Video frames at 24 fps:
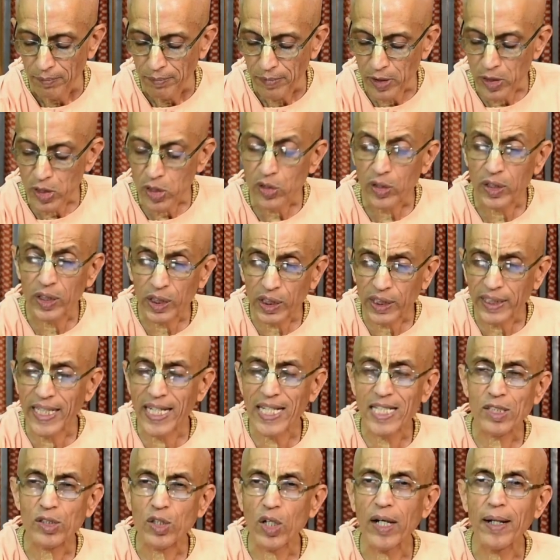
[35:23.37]
Because Krishna
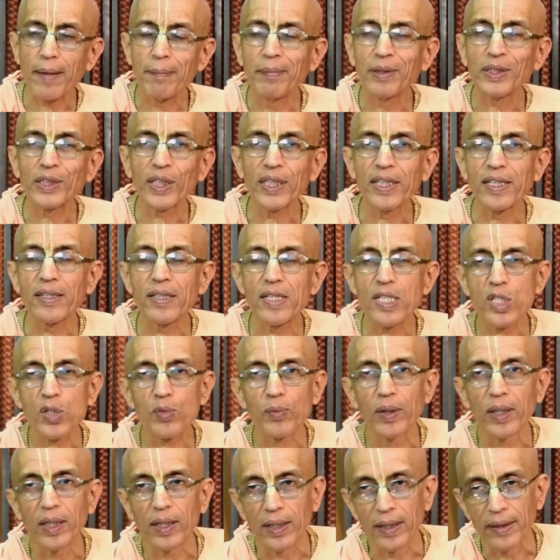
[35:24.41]
has got a mission in this
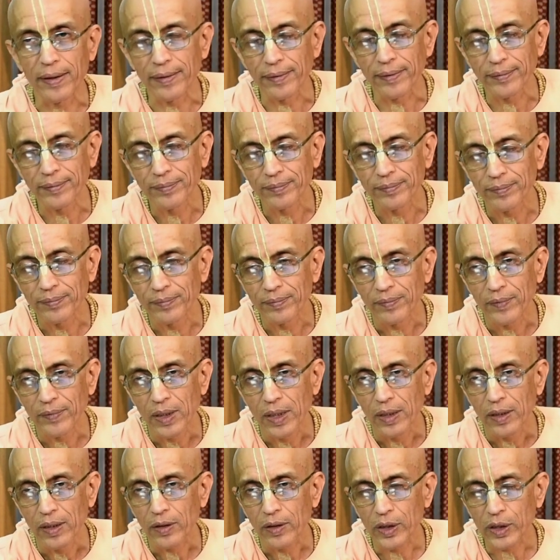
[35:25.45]
world.
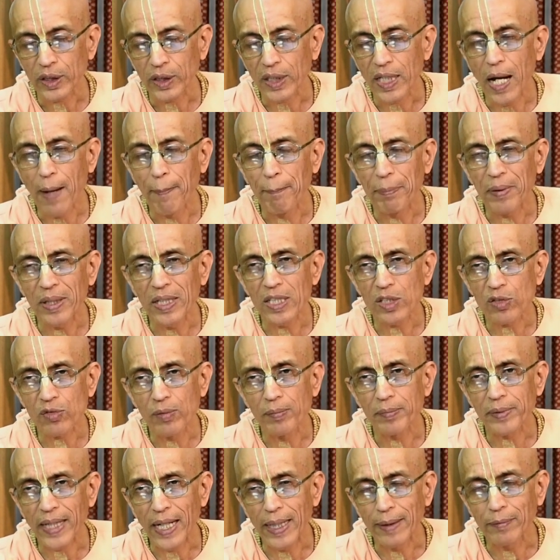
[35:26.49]
Krishna appears
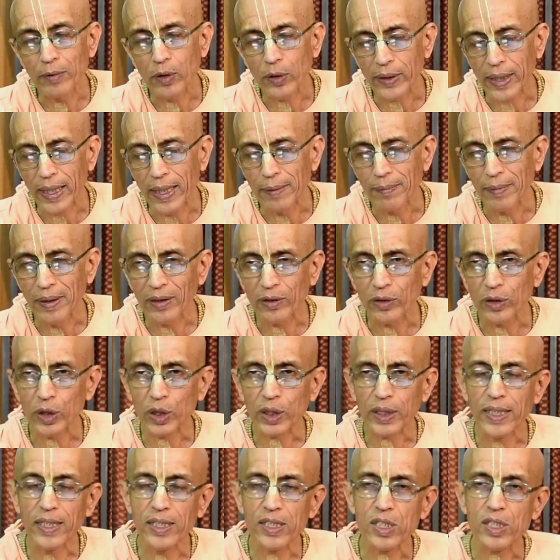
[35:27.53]
from time to time, and
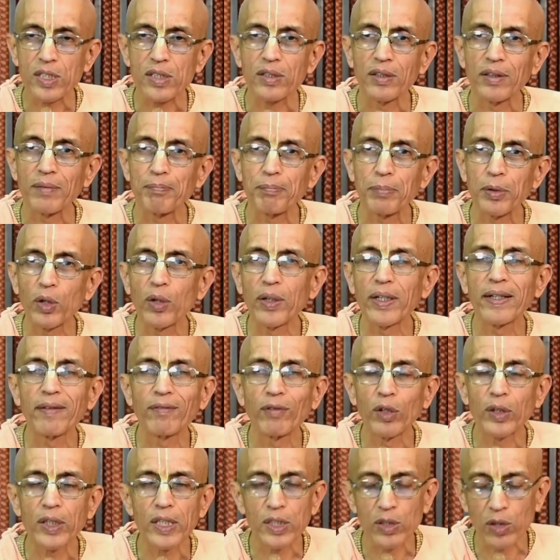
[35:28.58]
Krishna's pure
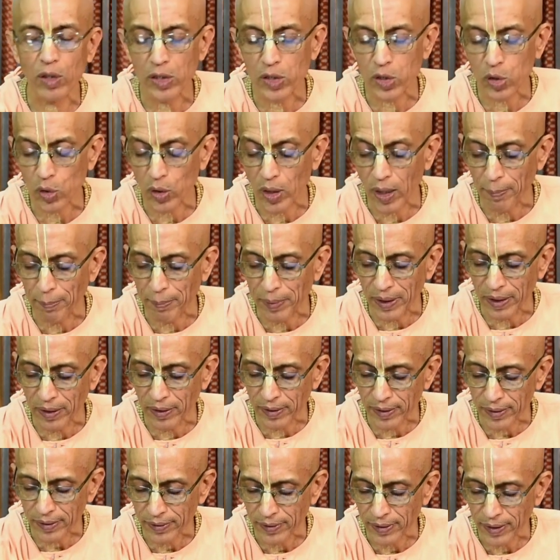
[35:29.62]
devotees also
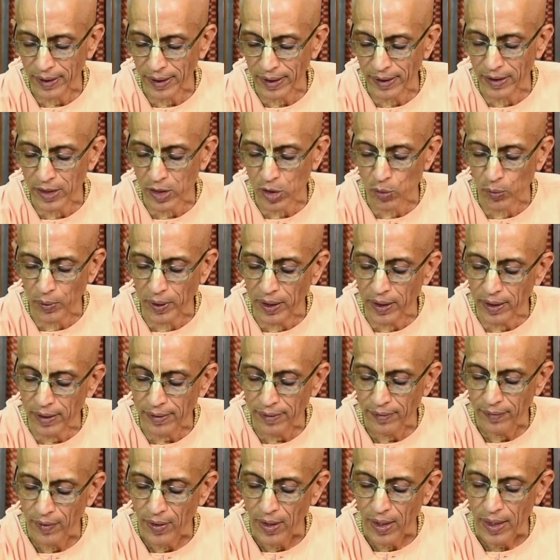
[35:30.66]
appear in this world
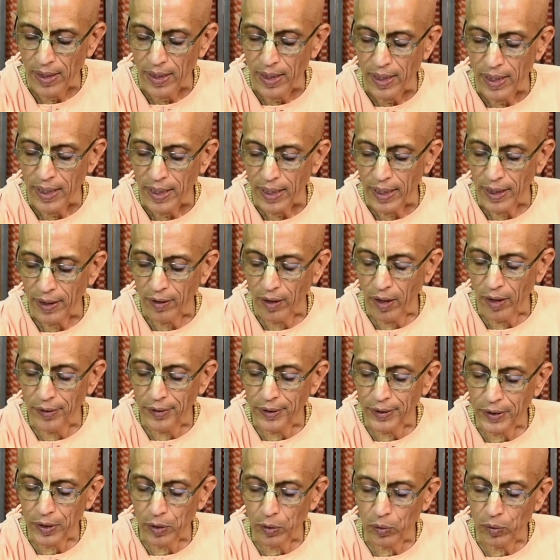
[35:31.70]
in
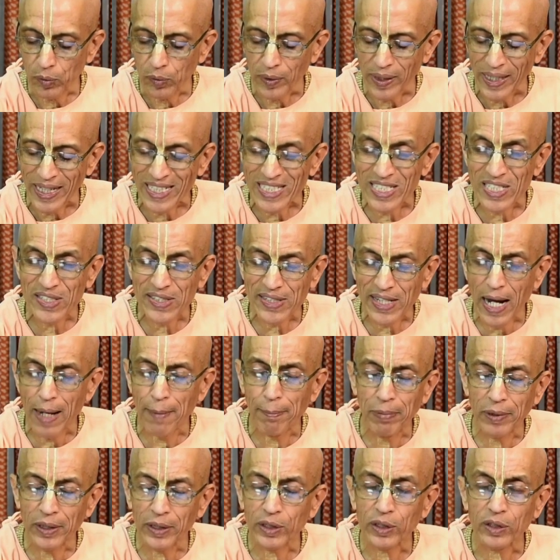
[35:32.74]
order to
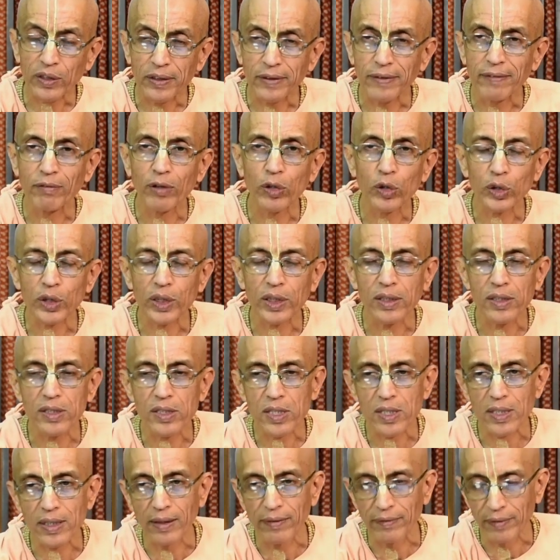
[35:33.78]
establish devotional
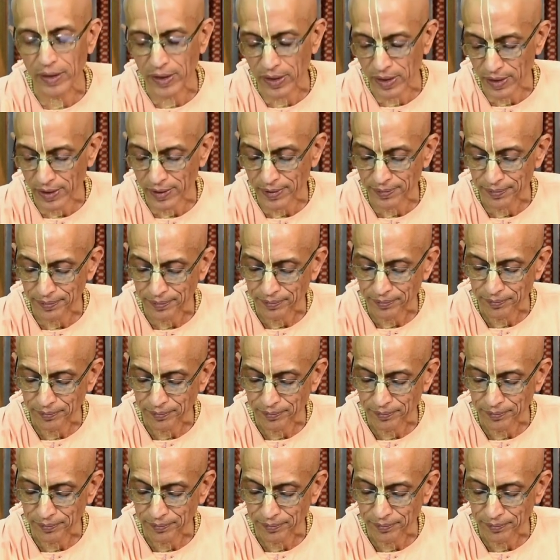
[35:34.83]
service,